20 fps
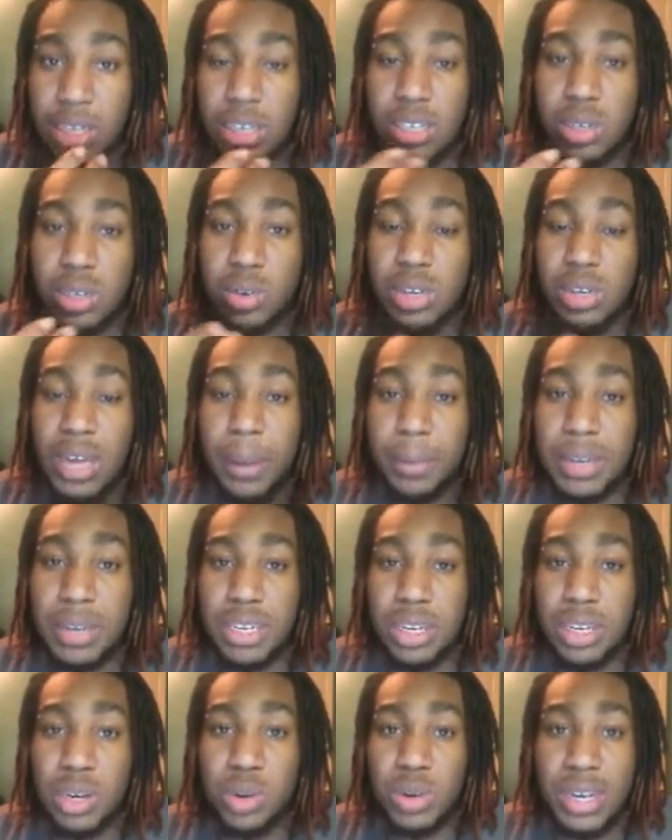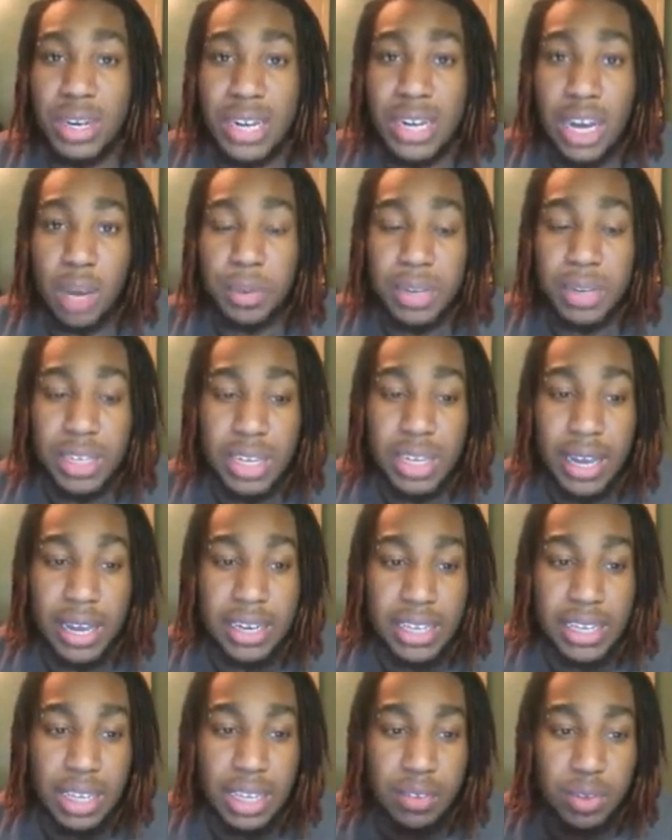you know, let me know, and I'll be
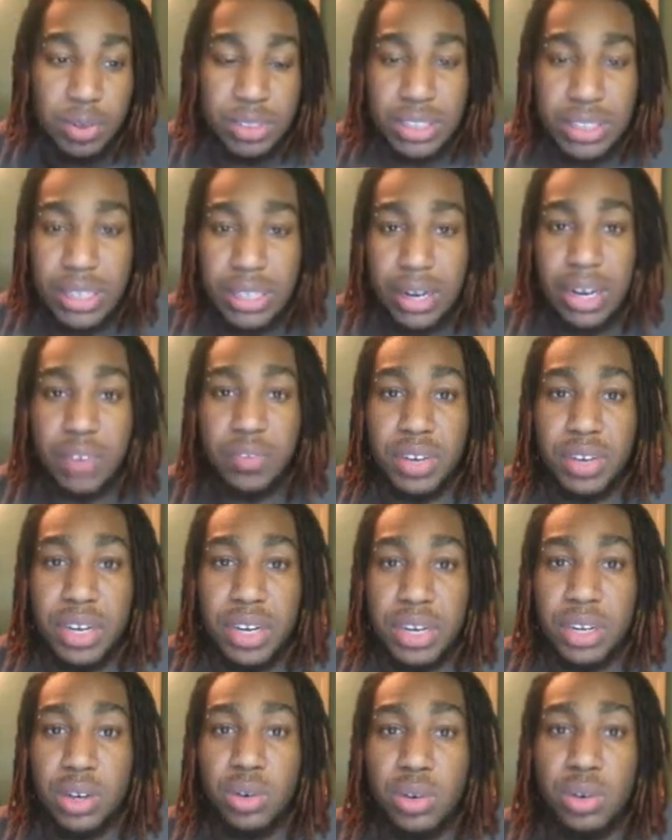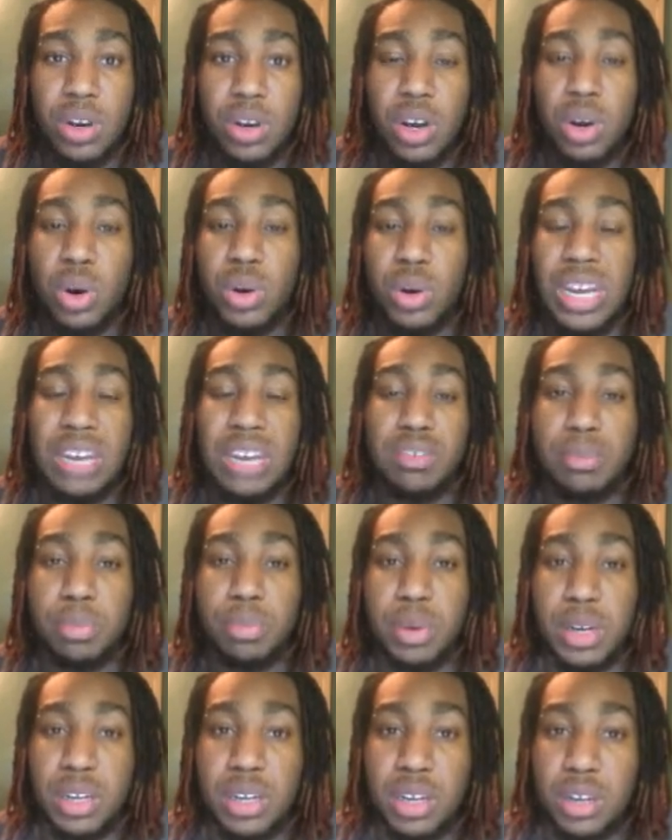glad to give you a shout out video or even
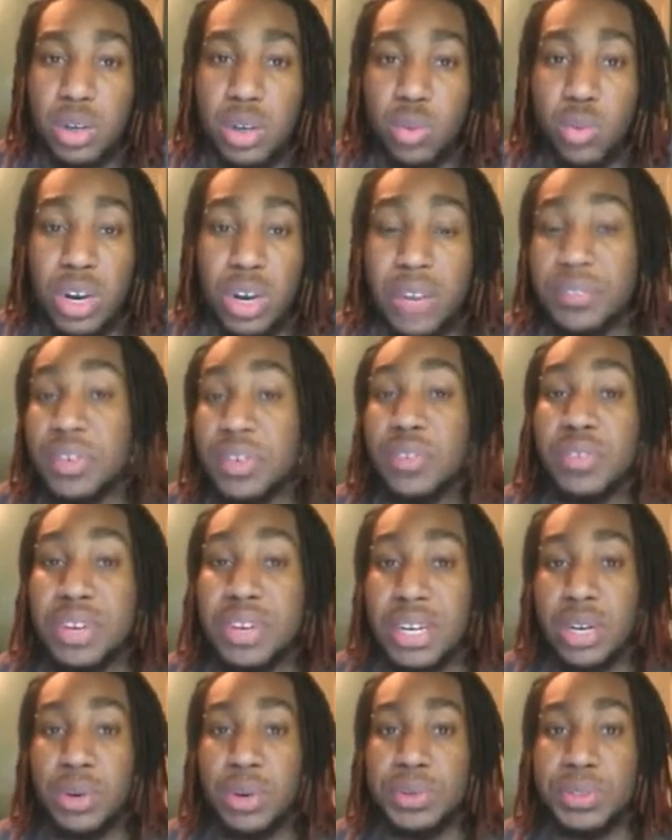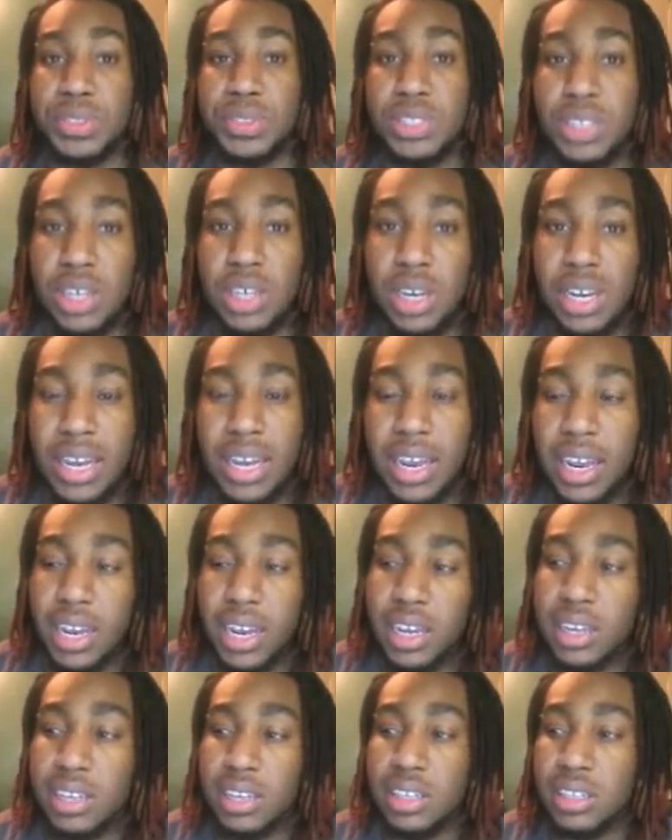put one of your videos
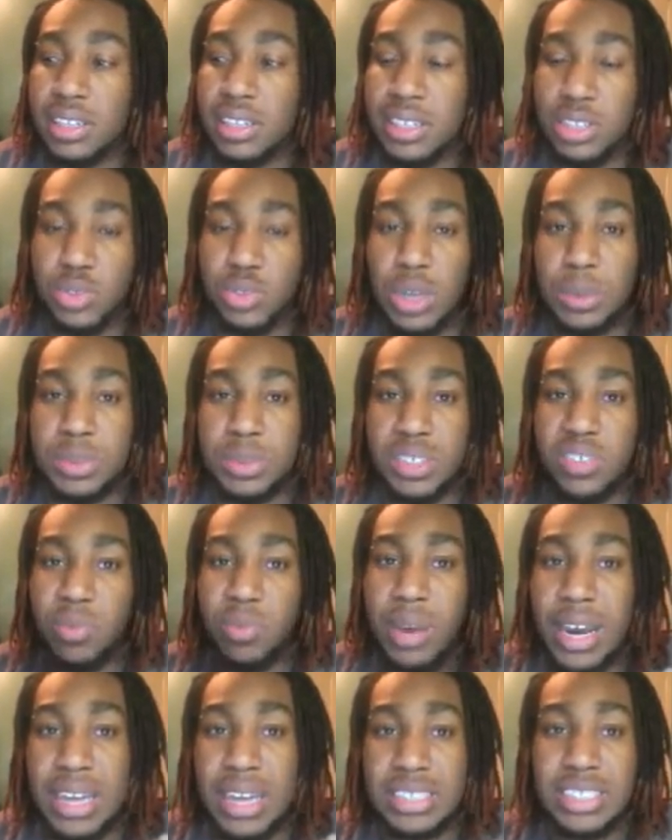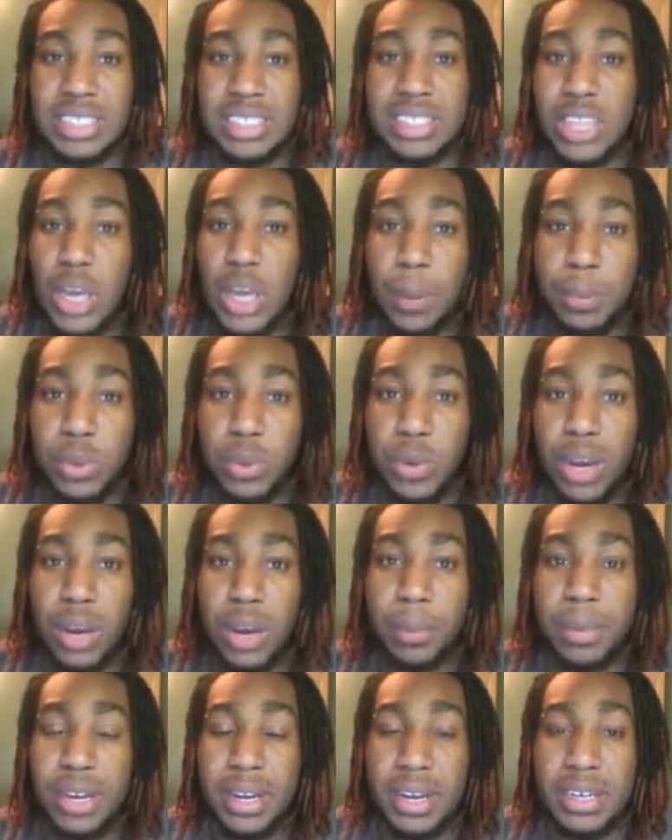in the description of mine just to help you
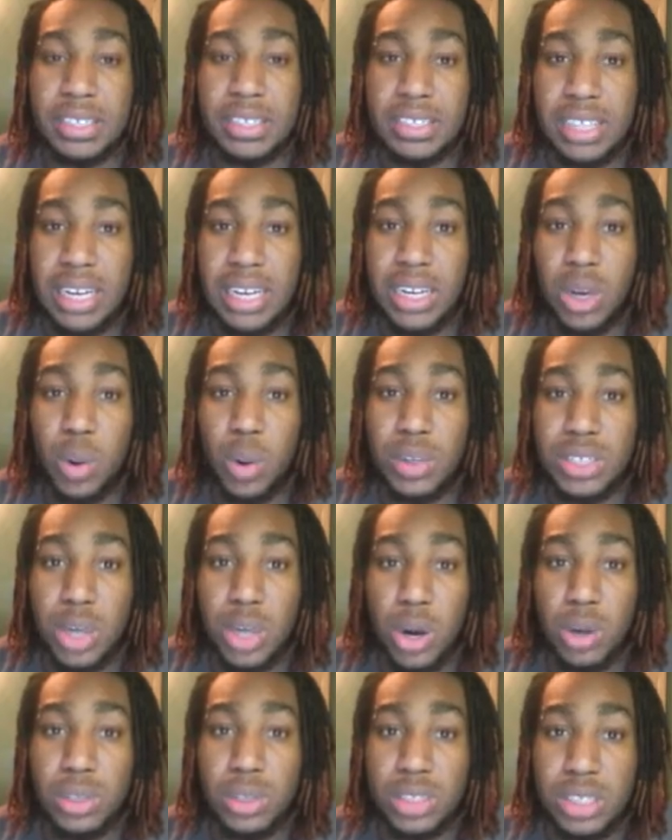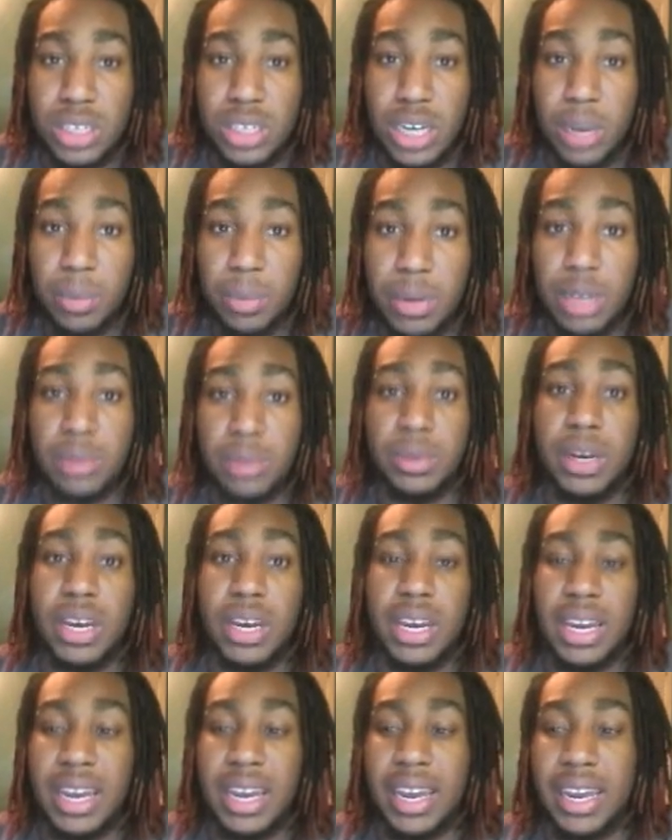out, because I know it's hard to come up,
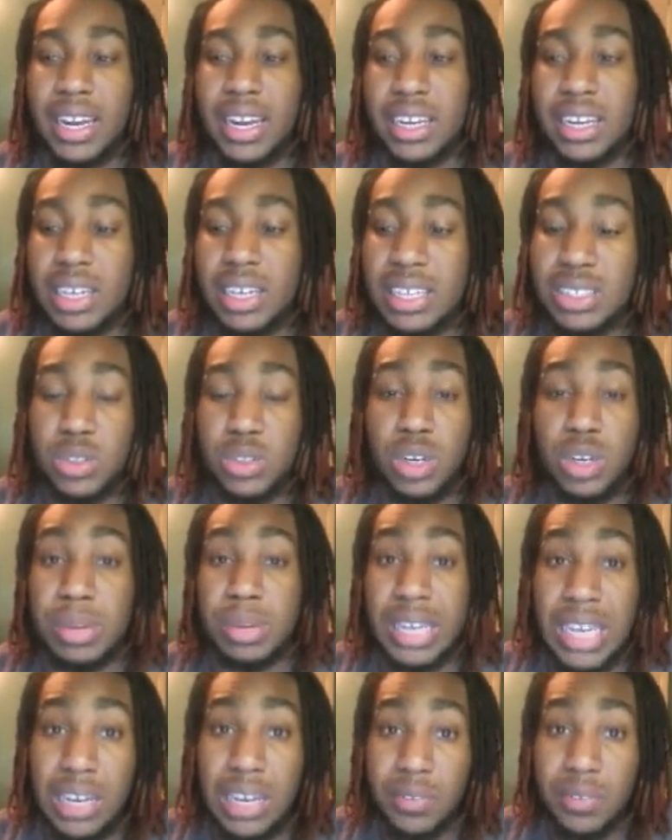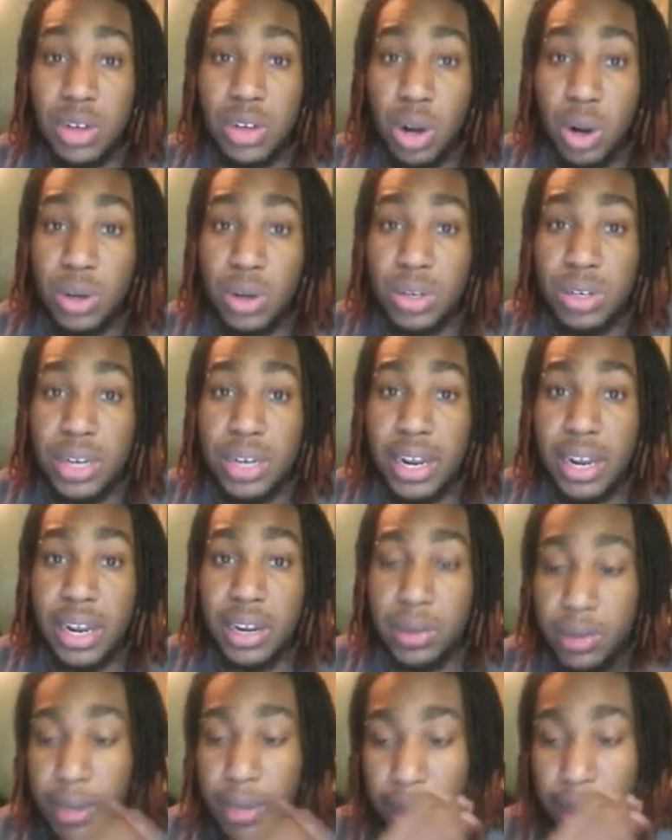and it's going to be even harder
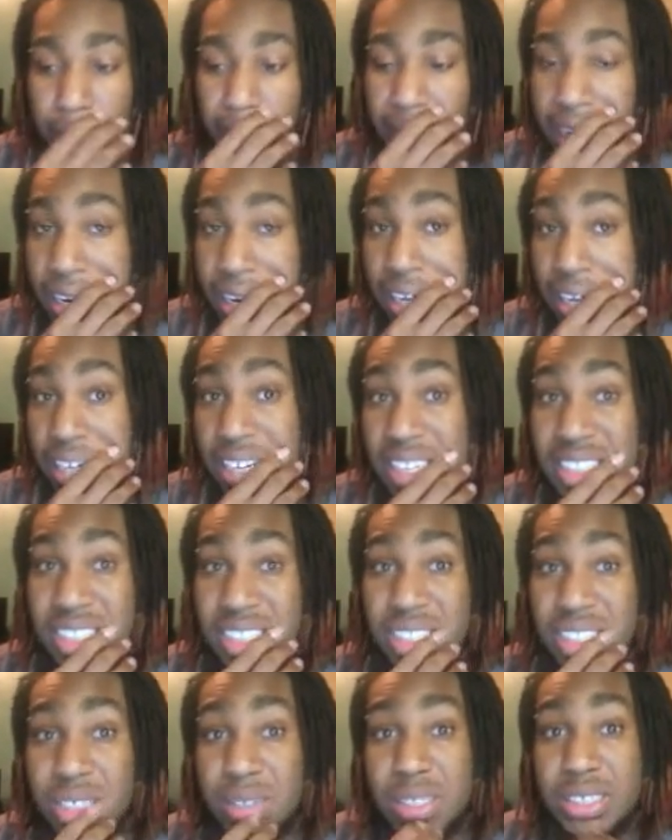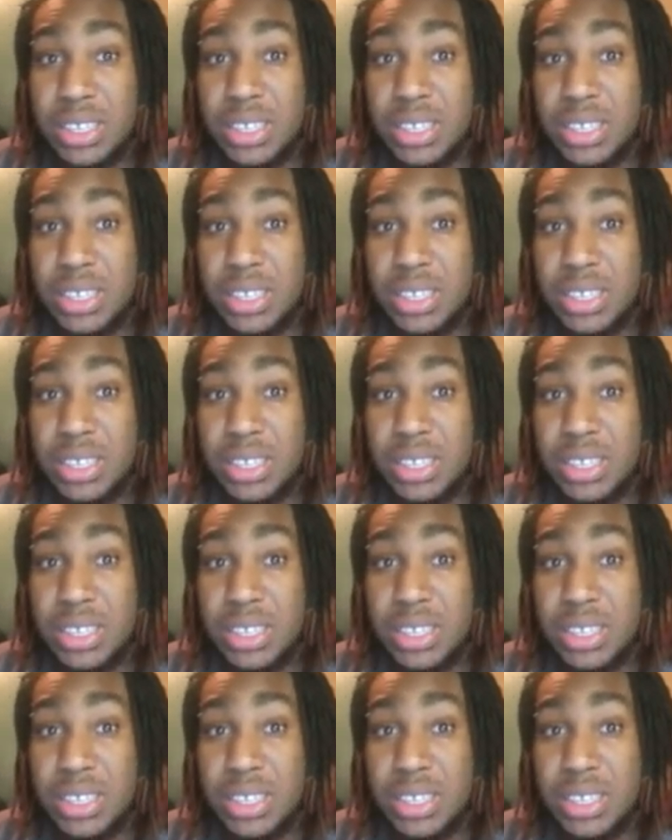now, and this is going to